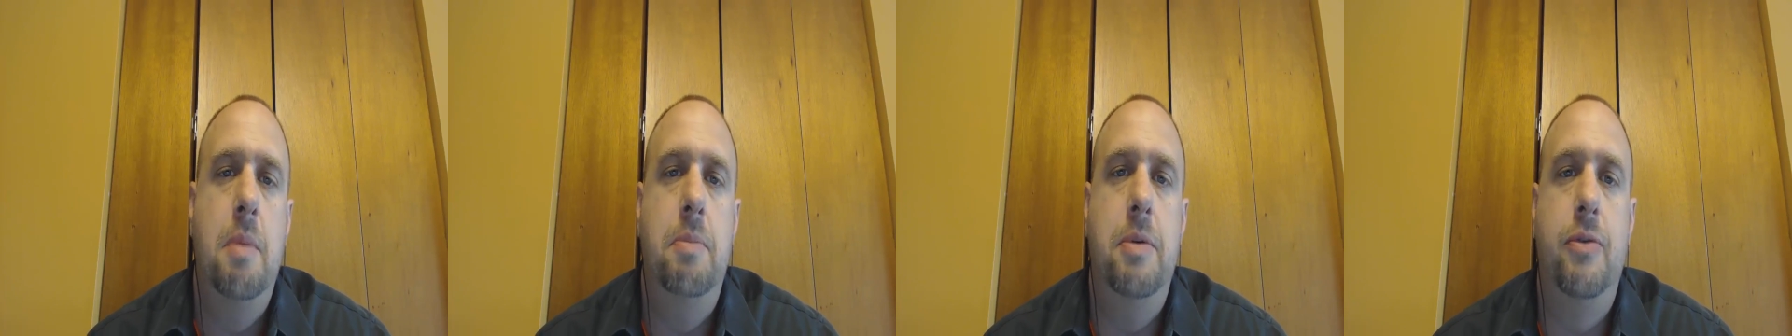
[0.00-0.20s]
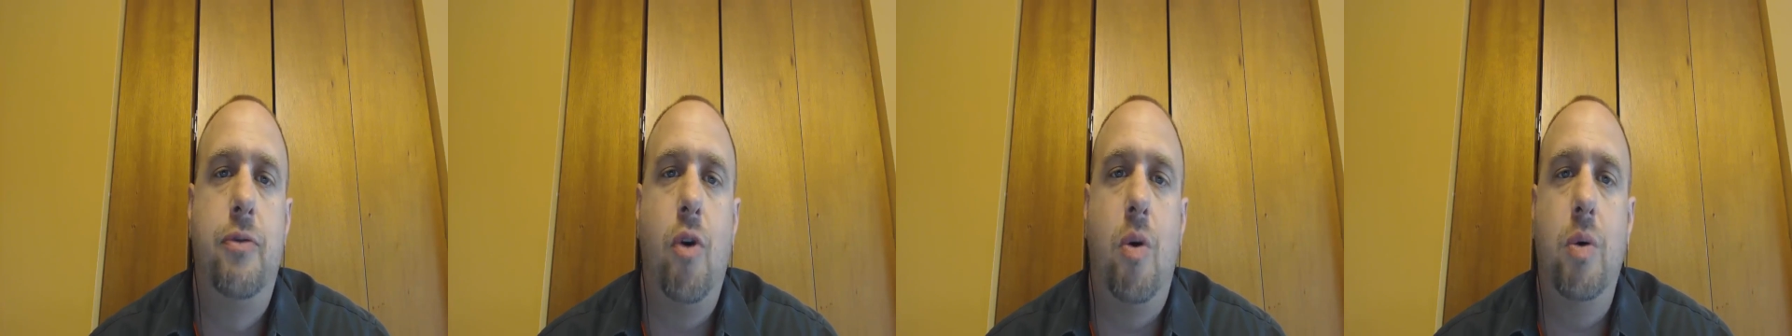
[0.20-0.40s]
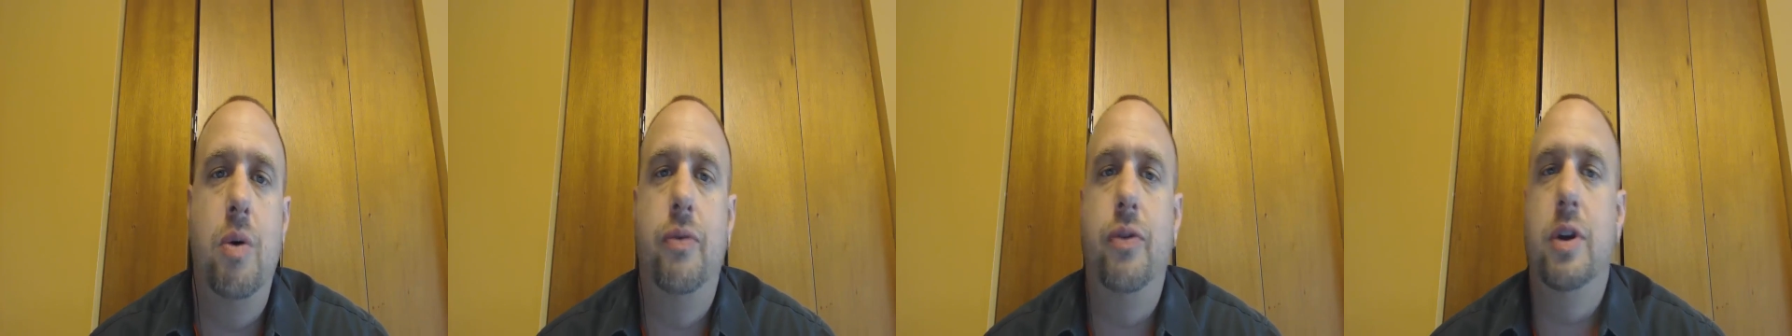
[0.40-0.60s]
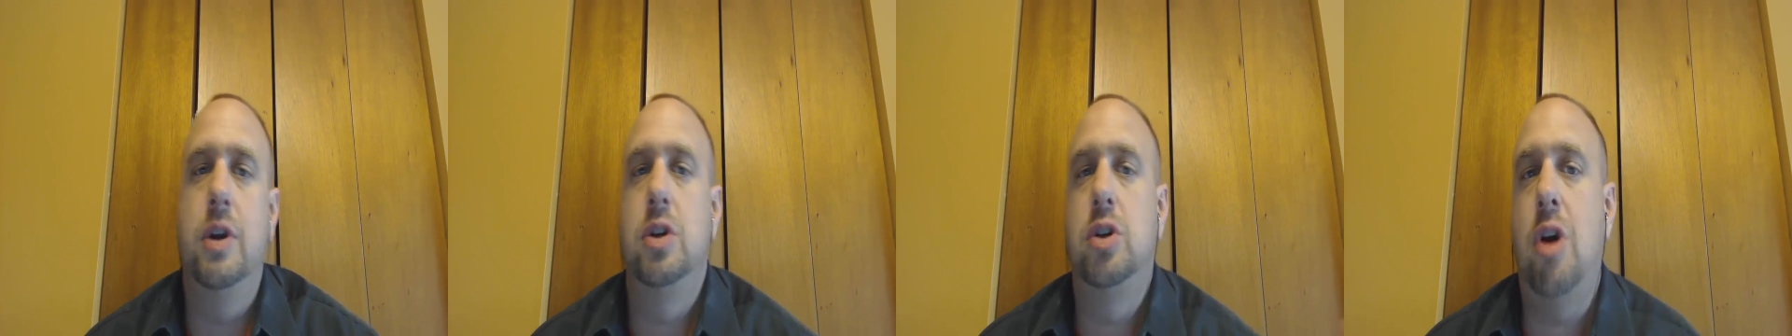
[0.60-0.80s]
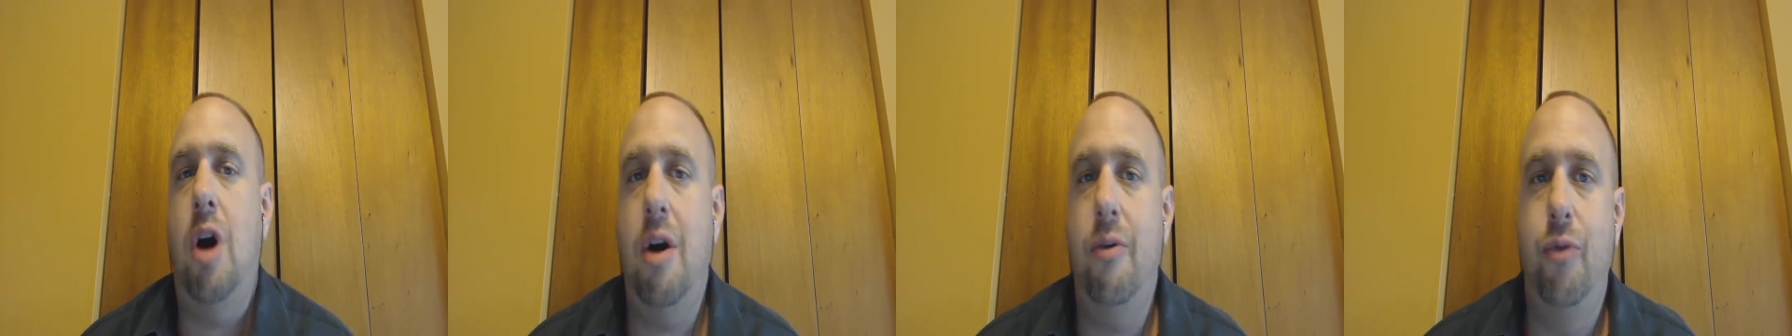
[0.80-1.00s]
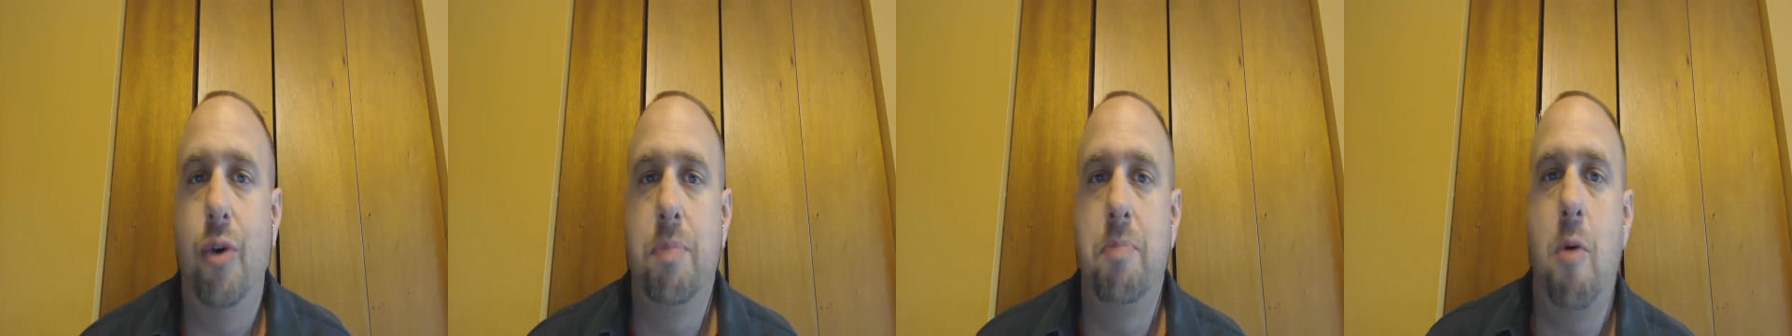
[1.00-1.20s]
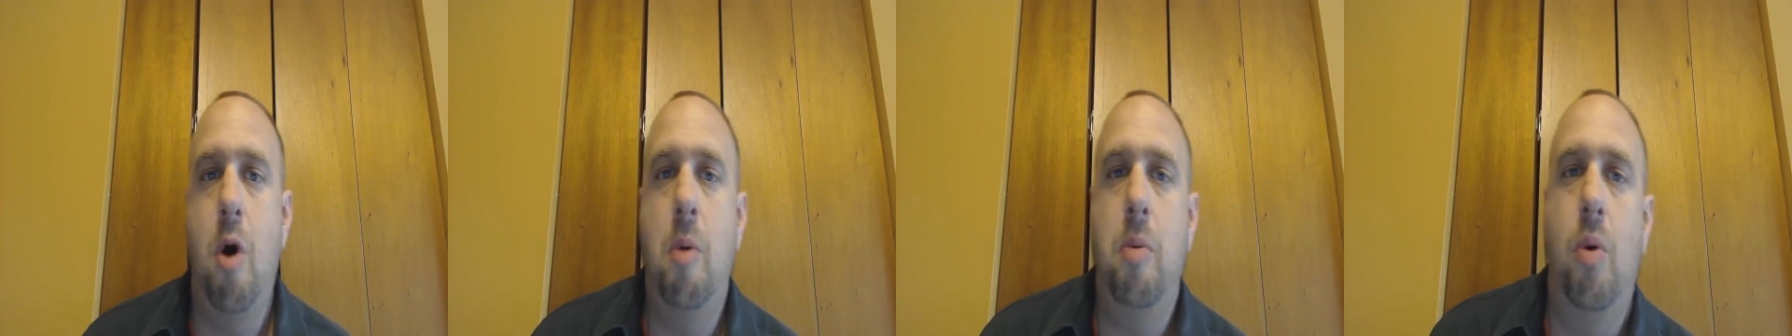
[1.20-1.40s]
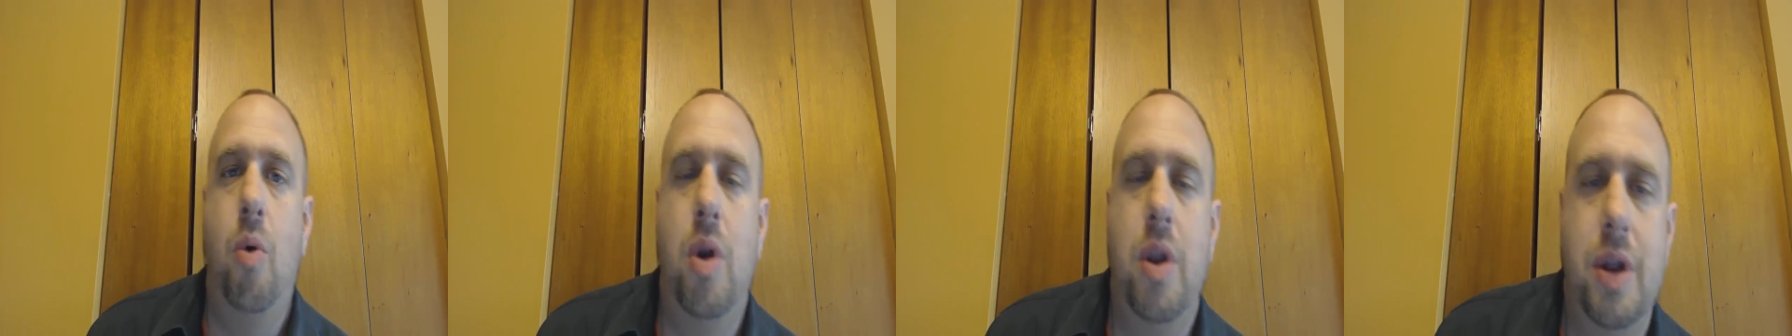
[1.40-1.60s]
Before we finish off with
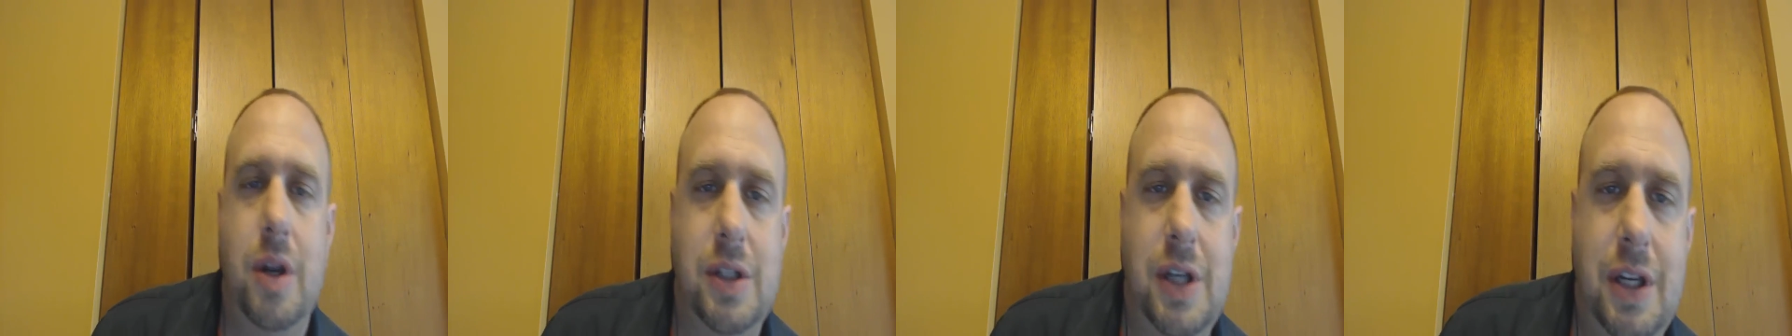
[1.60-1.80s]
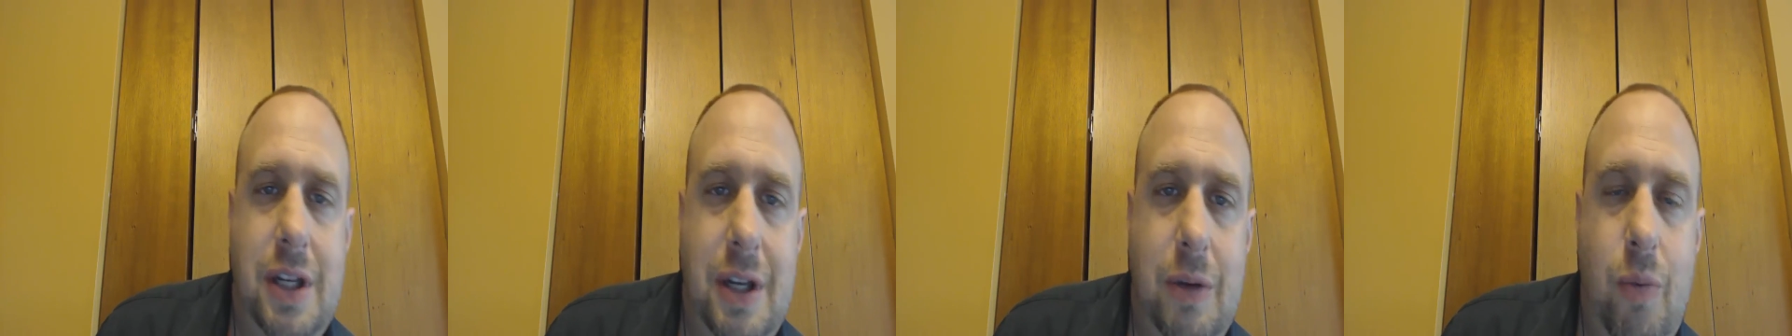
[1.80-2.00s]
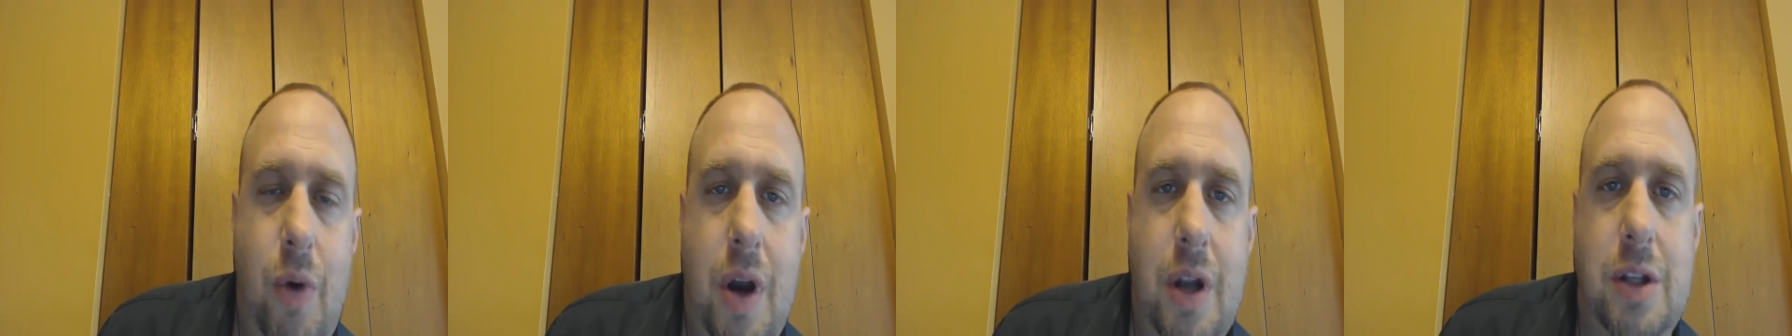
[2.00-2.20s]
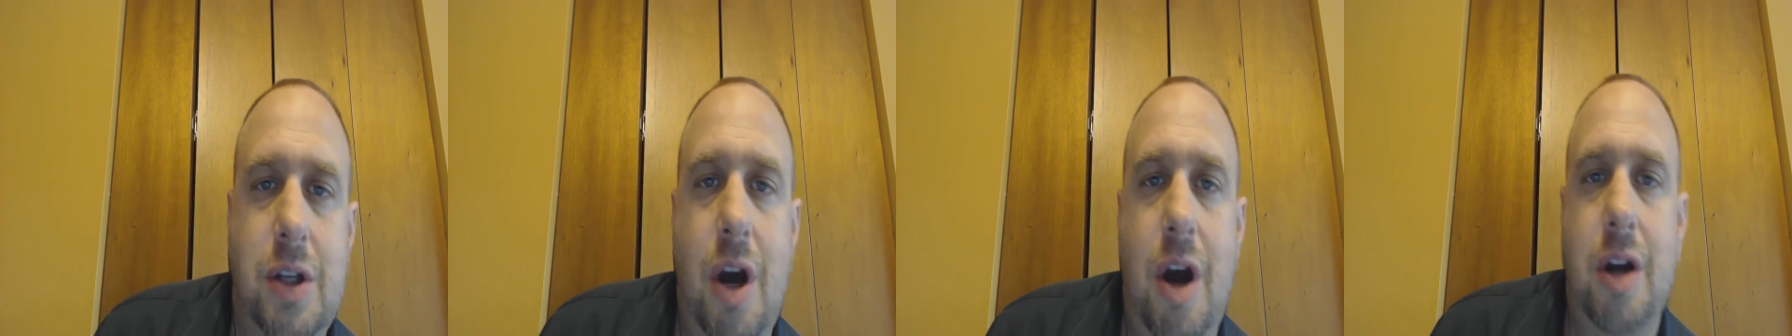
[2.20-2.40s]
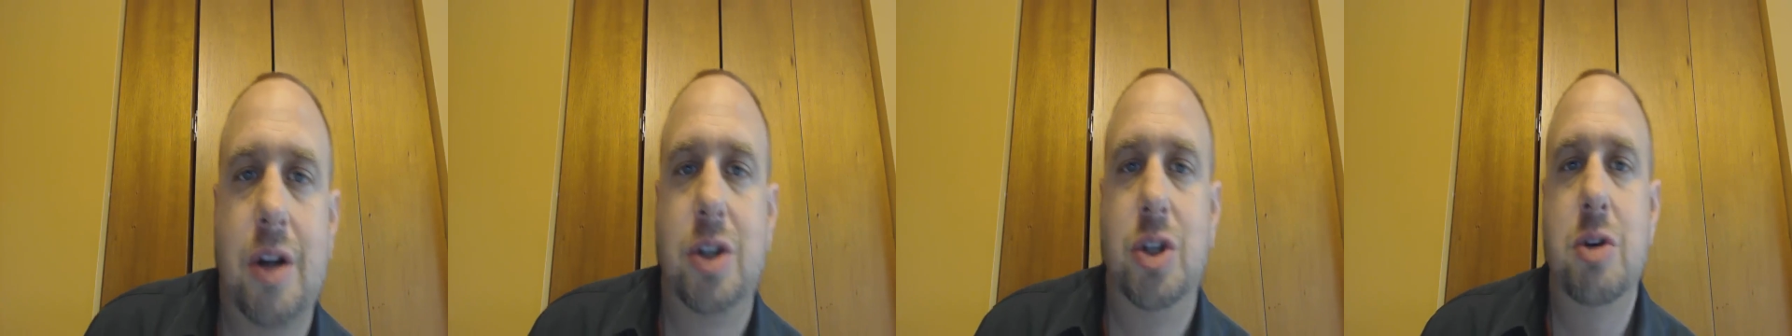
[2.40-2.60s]
mobile, one of the things I did want to talk